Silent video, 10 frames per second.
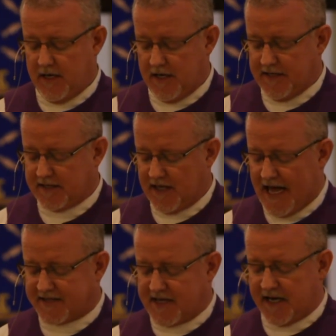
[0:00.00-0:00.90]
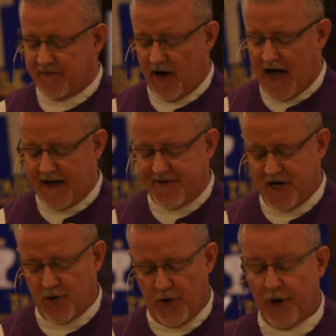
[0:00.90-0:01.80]
In his last night of life
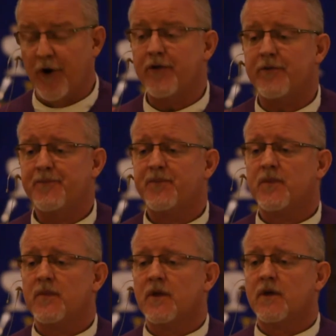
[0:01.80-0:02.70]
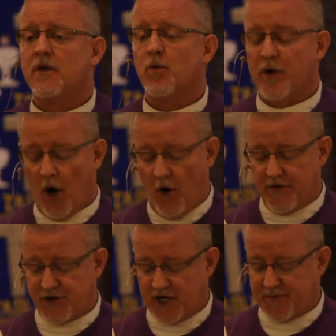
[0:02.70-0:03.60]
here on earth, when all the
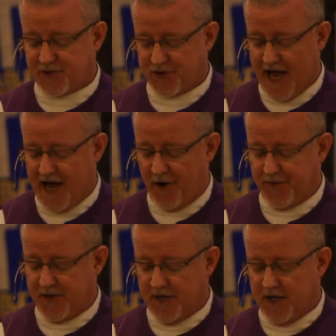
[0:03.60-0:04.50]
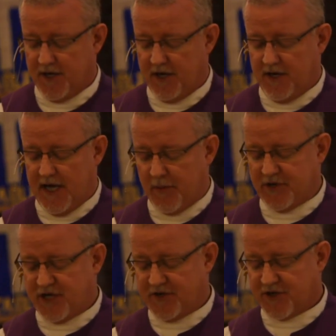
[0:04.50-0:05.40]
chips are down, and when
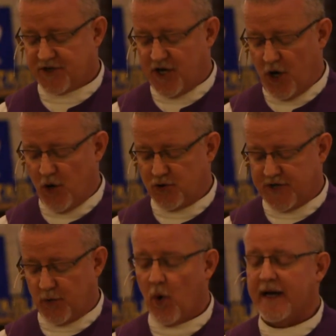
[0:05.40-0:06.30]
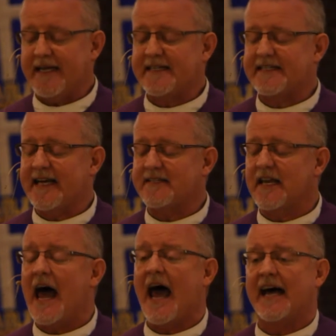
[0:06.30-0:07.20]
Jesus knows that what he says
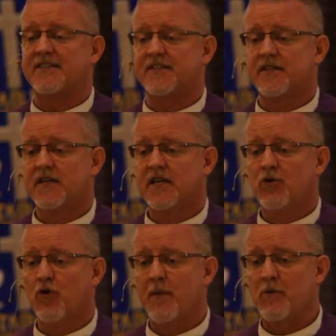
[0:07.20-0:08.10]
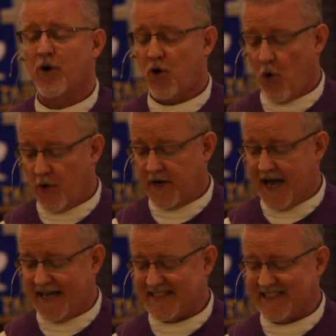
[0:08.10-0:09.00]
last will be recorded
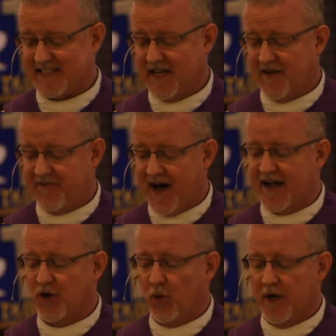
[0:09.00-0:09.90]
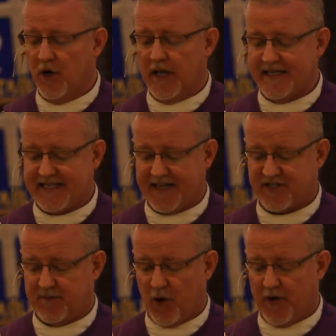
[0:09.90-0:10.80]
as his final will and
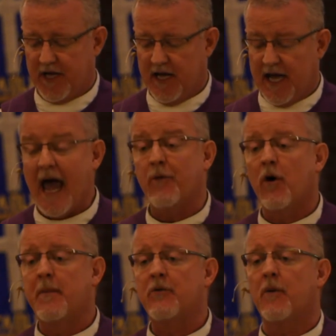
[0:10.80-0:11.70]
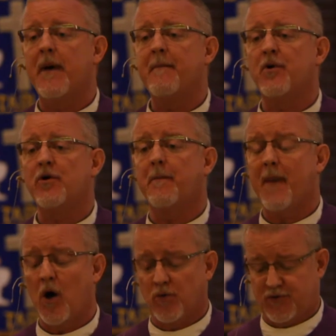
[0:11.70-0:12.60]
testimony, and will be remembered
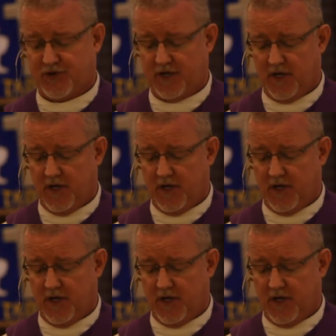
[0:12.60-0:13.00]
most,